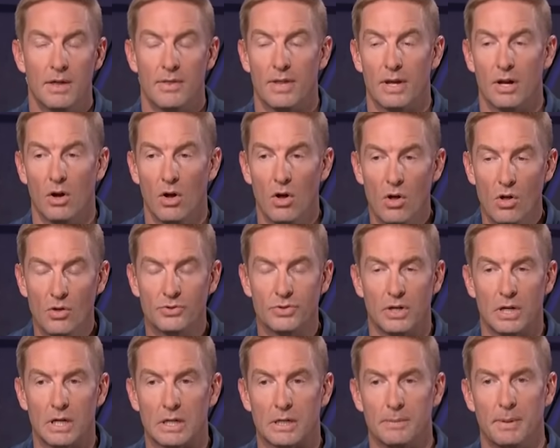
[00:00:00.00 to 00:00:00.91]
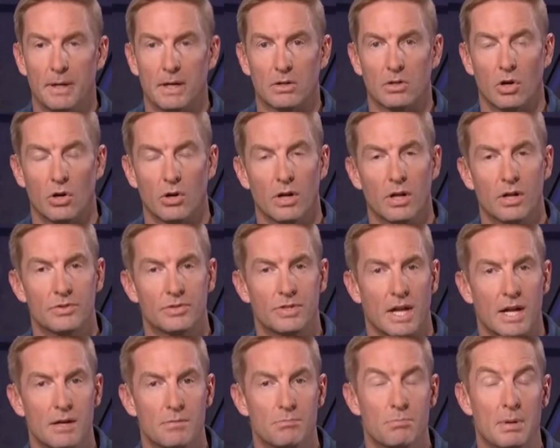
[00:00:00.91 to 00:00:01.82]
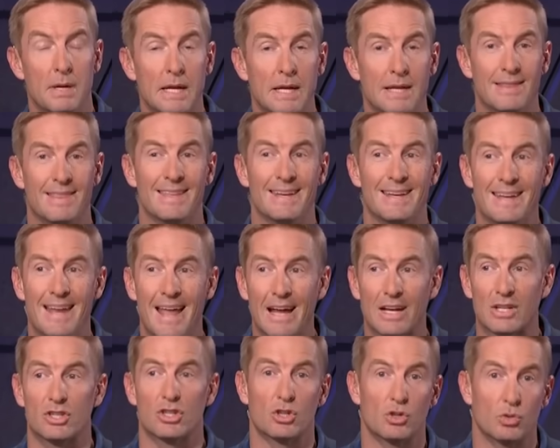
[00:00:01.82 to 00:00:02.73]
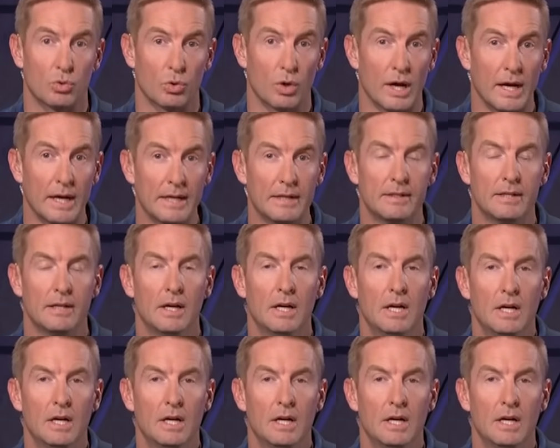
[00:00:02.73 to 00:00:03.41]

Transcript: They all talk about Carnell Tate being the next great